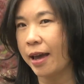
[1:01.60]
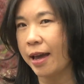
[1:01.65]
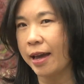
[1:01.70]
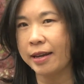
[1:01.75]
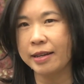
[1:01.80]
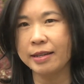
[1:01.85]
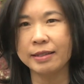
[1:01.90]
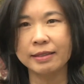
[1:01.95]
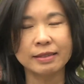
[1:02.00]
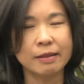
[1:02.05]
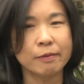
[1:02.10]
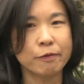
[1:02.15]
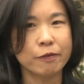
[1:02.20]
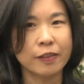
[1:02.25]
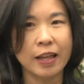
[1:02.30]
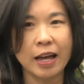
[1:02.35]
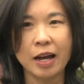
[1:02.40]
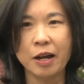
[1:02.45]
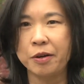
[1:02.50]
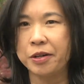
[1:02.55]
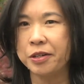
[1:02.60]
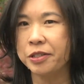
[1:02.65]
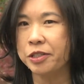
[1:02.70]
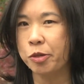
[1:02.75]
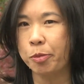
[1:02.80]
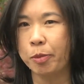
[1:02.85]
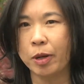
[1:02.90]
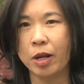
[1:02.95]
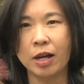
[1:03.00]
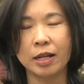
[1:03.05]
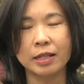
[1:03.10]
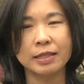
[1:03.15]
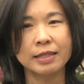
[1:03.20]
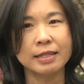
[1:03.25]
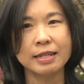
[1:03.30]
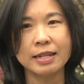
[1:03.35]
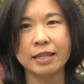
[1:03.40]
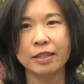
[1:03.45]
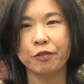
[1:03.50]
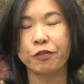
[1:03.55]
adding some flowers or plants
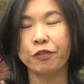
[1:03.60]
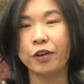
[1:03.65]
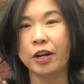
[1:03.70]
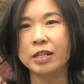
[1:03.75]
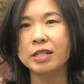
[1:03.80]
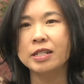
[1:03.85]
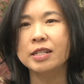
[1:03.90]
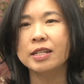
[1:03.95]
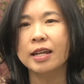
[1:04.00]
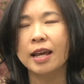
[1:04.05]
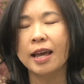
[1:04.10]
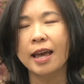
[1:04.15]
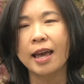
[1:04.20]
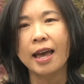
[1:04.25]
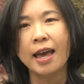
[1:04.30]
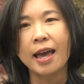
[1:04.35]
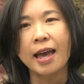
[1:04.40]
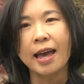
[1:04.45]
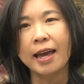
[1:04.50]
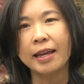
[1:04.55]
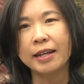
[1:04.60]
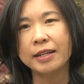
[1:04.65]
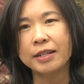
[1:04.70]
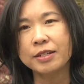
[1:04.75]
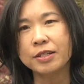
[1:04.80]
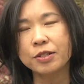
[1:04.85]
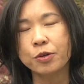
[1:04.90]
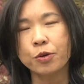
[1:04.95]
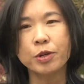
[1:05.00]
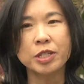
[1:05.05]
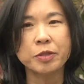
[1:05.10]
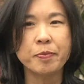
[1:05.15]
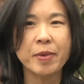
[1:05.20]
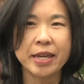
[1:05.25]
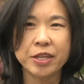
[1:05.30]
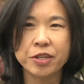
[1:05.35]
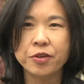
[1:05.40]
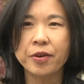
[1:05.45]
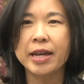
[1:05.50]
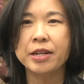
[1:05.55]
near the front, and always
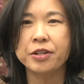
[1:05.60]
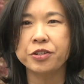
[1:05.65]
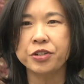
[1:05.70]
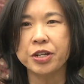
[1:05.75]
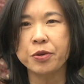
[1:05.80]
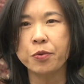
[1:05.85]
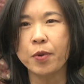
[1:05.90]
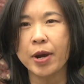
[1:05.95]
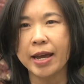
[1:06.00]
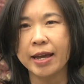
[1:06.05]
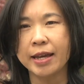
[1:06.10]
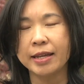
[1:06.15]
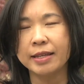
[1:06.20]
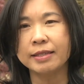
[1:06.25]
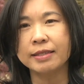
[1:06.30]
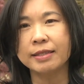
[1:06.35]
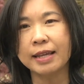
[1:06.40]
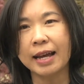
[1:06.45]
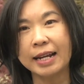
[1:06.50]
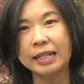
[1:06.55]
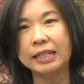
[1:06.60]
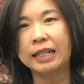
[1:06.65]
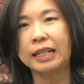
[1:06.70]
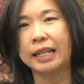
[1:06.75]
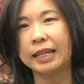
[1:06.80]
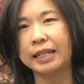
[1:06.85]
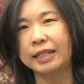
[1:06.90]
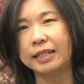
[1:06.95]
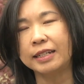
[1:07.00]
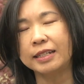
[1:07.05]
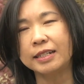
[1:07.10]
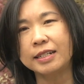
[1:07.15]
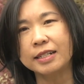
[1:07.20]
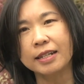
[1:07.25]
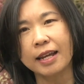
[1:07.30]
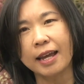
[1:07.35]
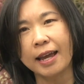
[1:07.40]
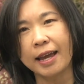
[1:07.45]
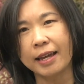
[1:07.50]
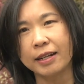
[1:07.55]
make your entryways uncluttered
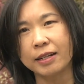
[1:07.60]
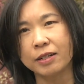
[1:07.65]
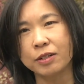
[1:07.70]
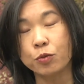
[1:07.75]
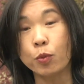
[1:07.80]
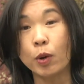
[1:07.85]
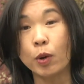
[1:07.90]
and